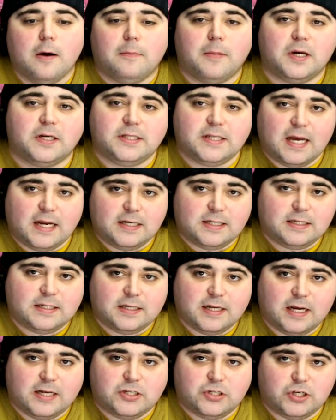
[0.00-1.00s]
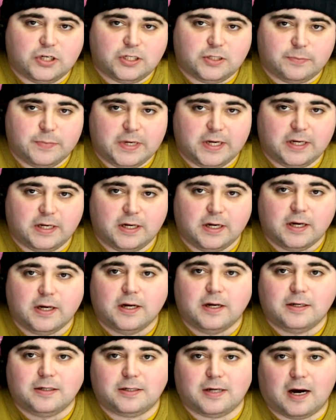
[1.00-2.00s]
But since it's just me
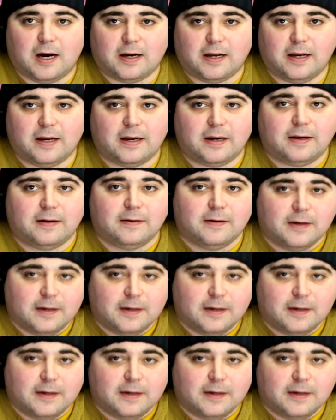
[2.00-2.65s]
talking,